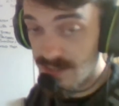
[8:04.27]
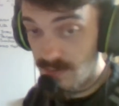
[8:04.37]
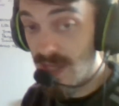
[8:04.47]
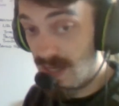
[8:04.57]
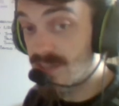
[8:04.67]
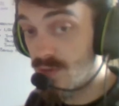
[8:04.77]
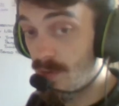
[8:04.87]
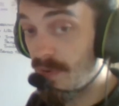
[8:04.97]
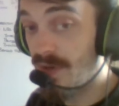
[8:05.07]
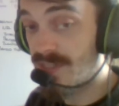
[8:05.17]
so they can
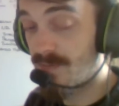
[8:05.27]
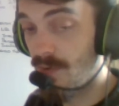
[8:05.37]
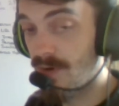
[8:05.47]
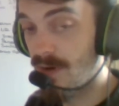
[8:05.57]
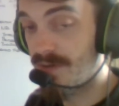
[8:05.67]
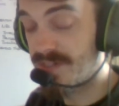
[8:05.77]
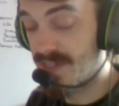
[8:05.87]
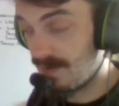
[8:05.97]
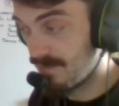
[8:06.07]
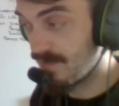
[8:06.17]
score points, the Broncos,
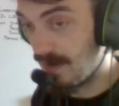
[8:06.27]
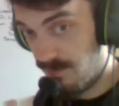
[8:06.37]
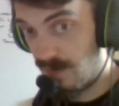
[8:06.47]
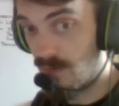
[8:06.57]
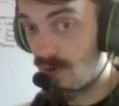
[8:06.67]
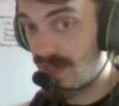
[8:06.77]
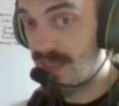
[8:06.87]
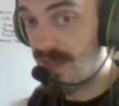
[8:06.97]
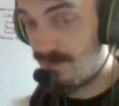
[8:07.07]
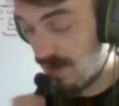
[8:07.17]
if they feel like
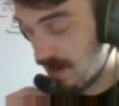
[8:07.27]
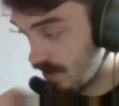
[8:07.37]
it. If they're